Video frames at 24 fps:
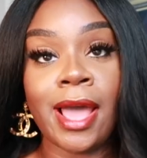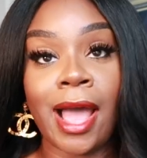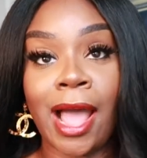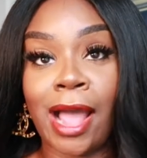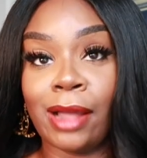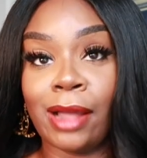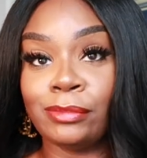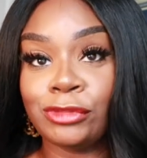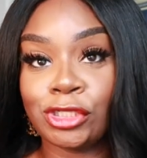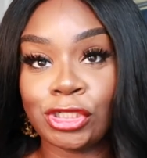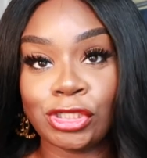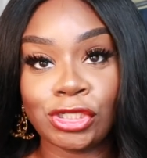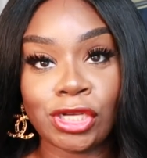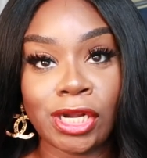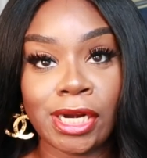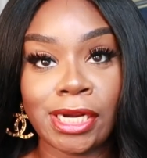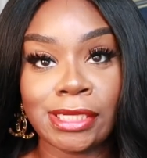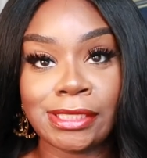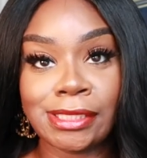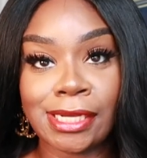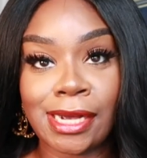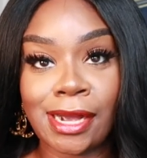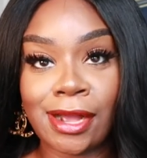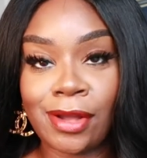i'm just
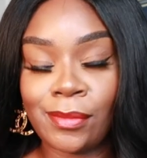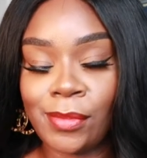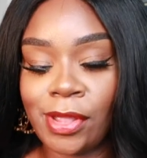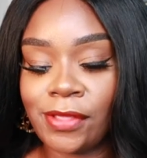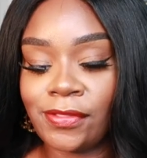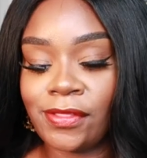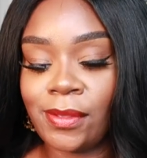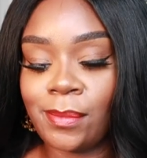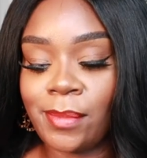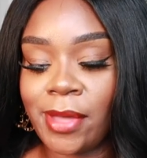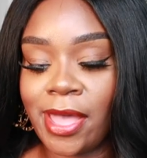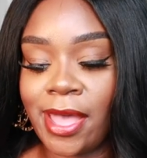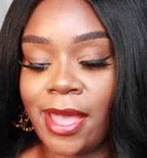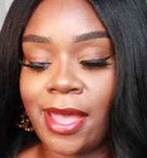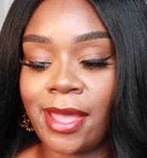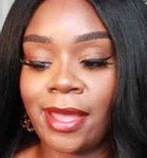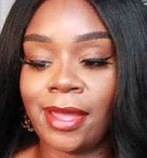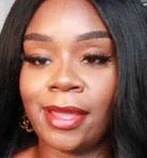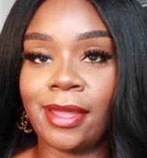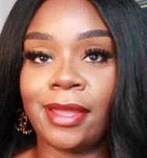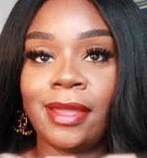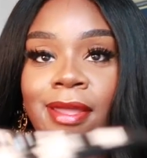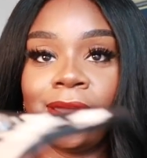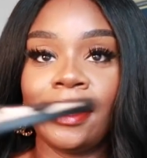gonna tuck them in the
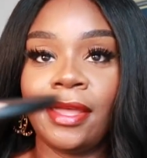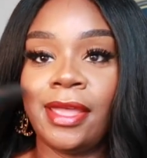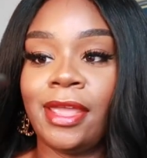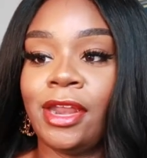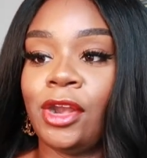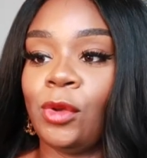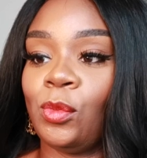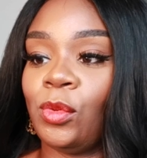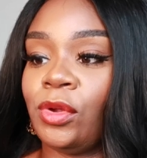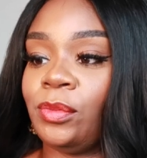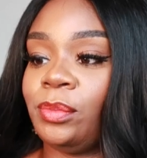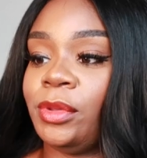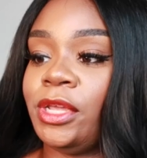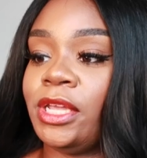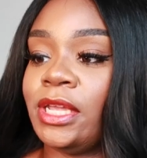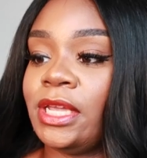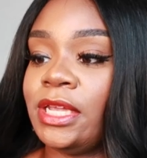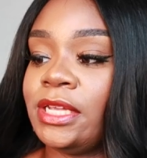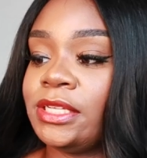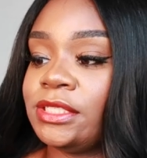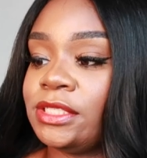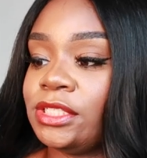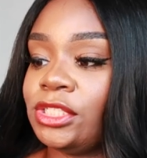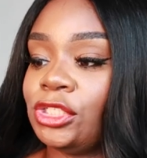bag and it would be
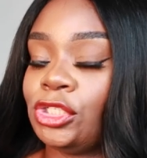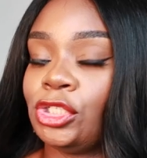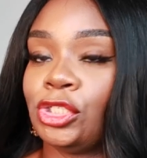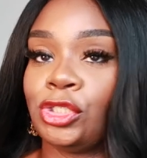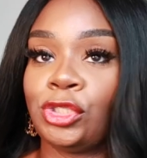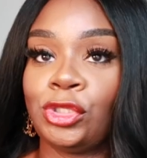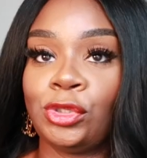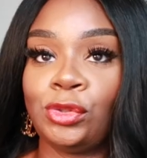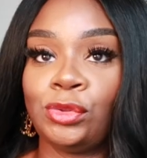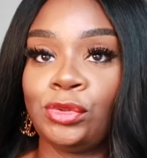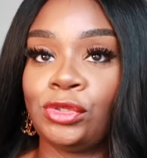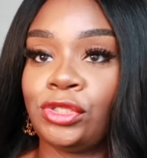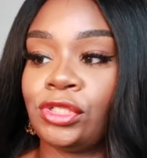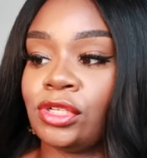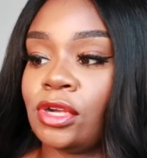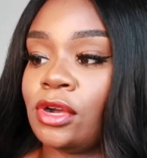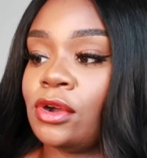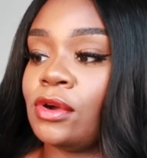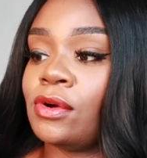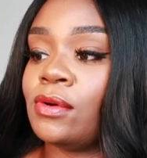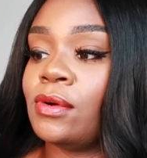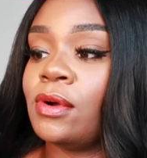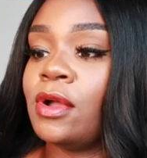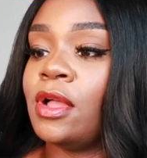easy to do
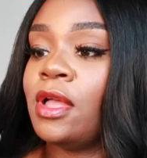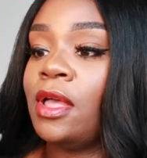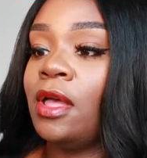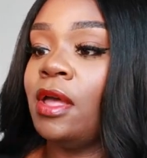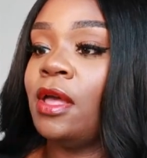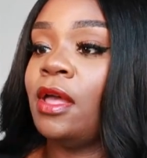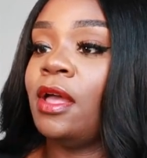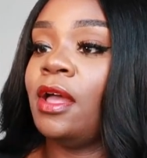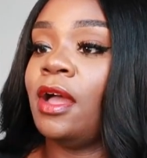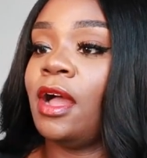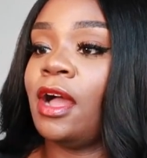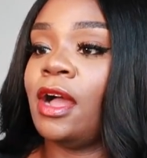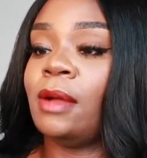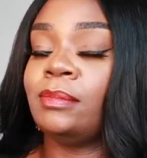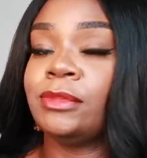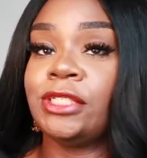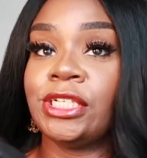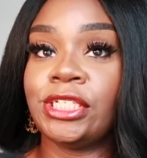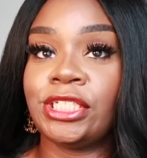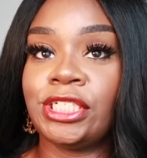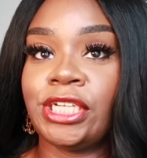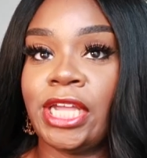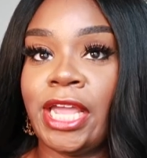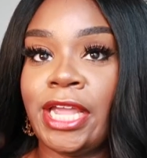so um,
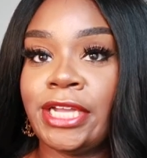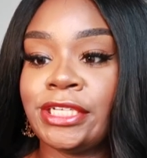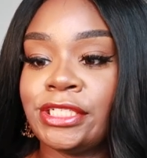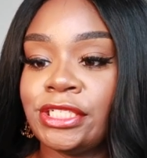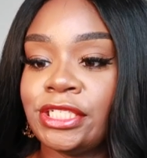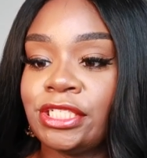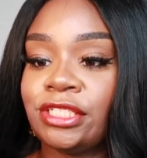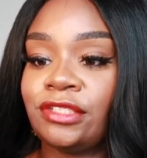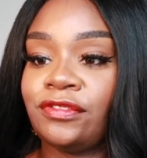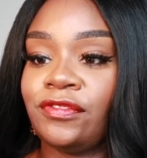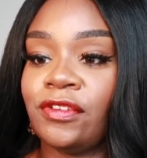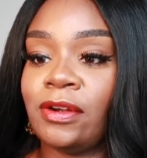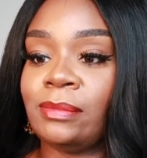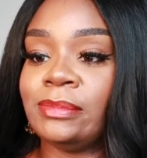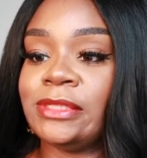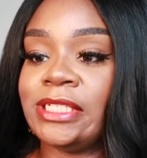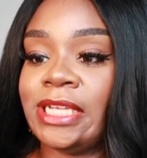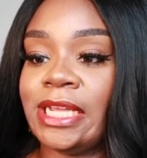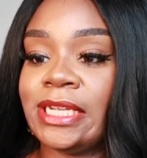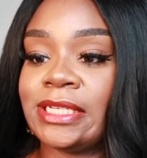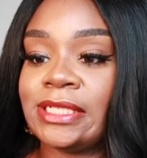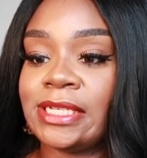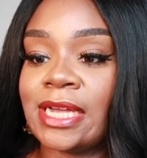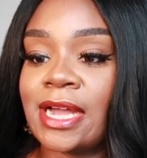to change this from
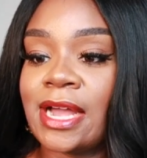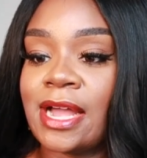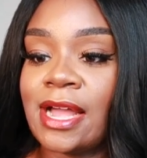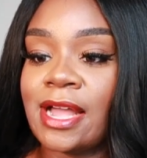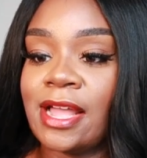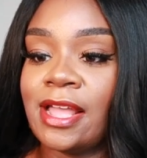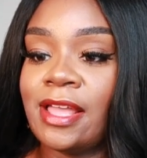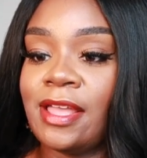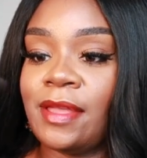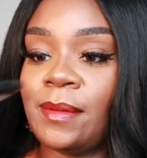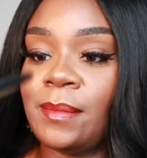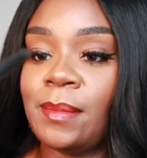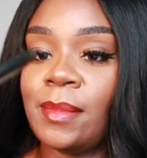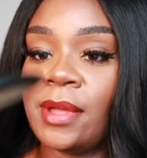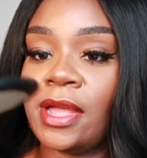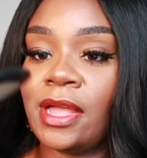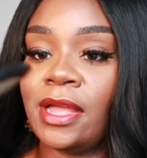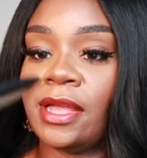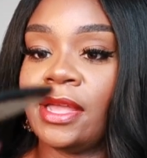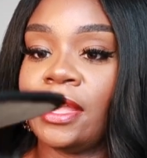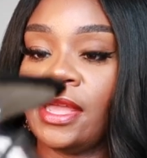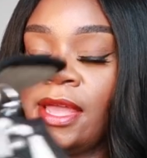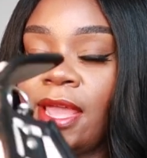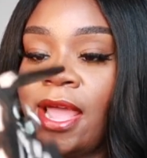daytime
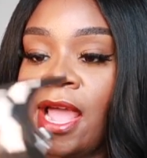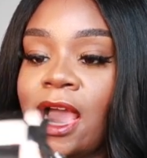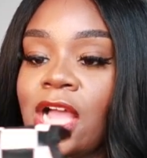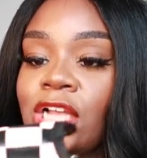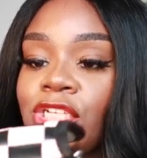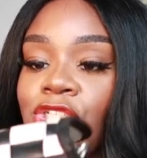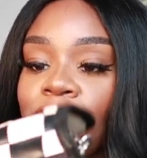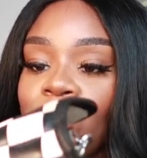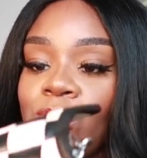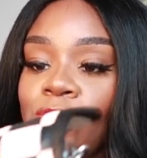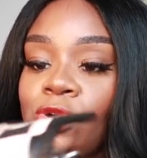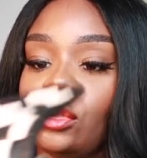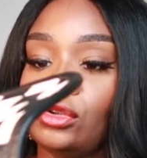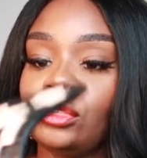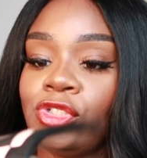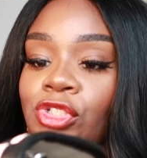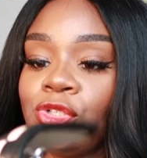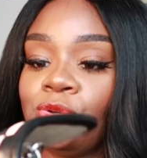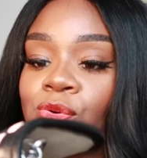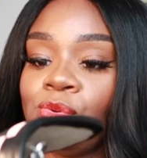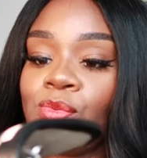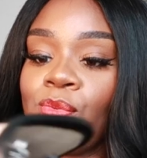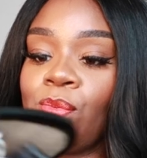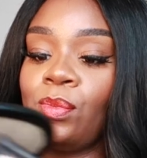casual
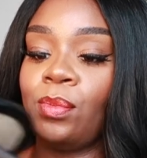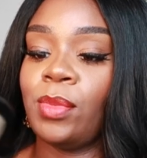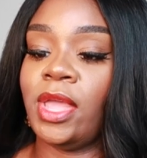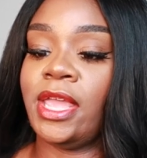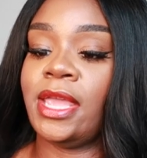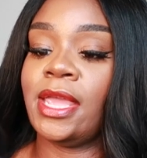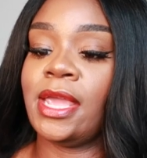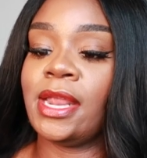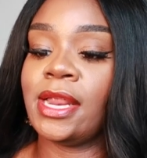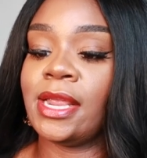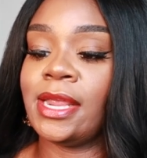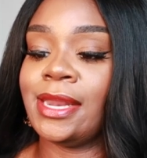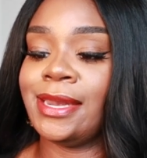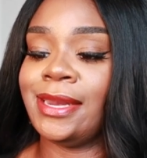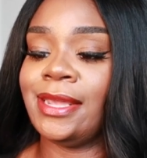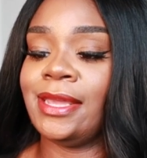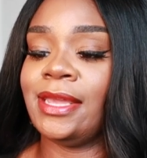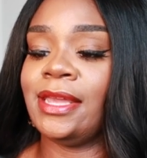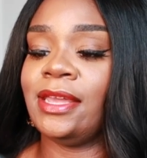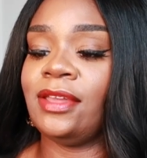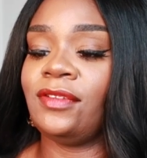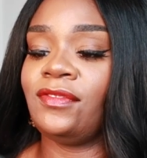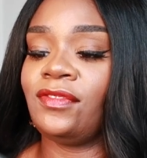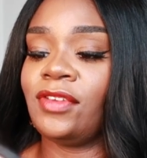to make it an
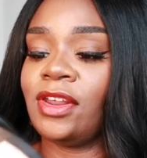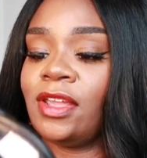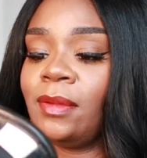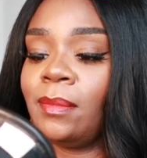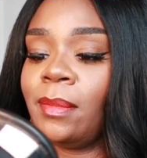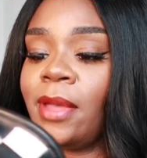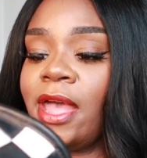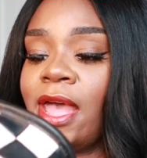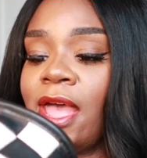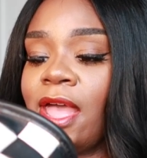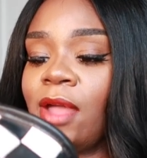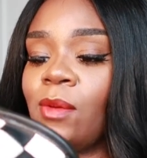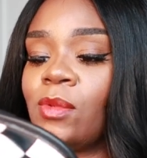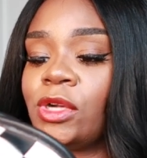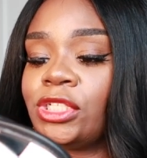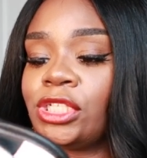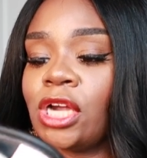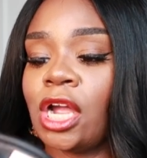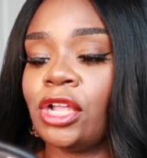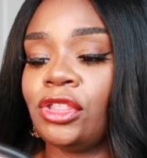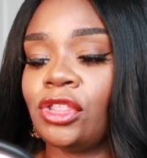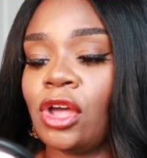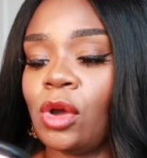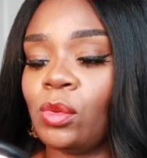evening bag which
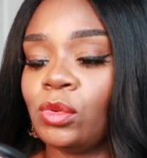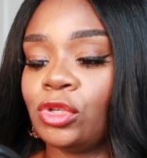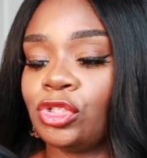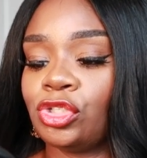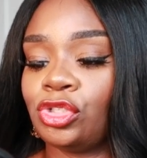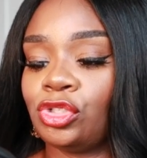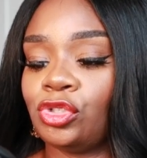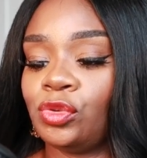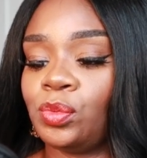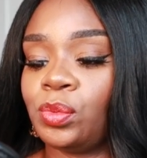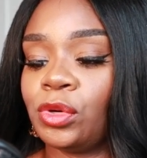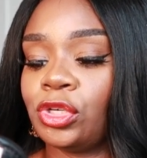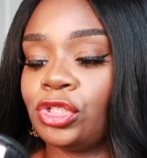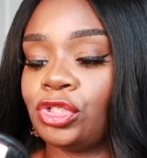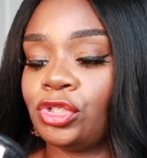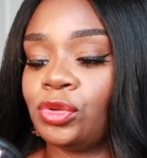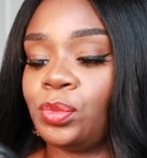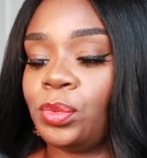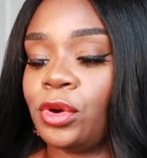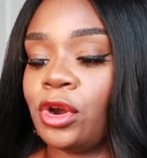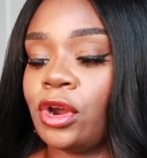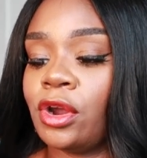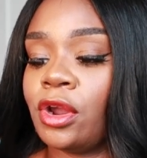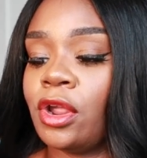i thought was super
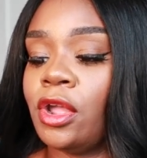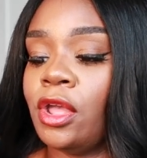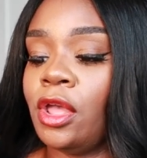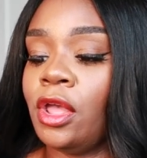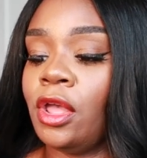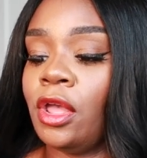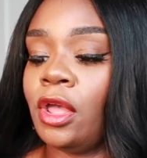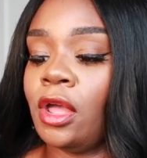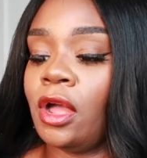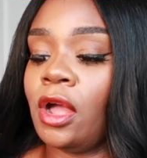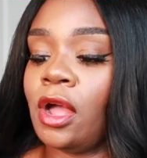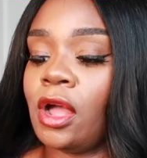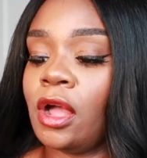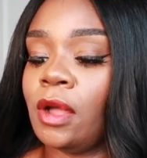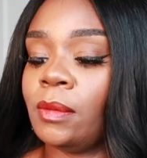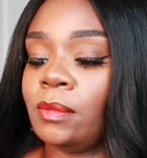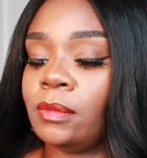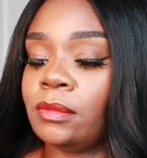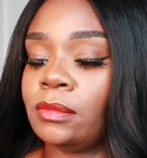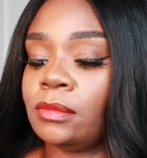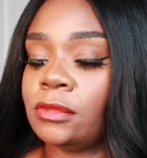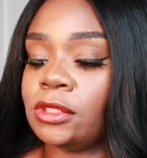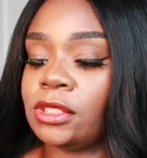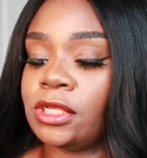super
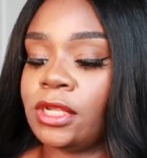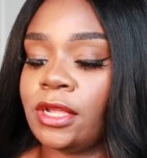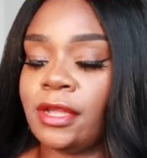um,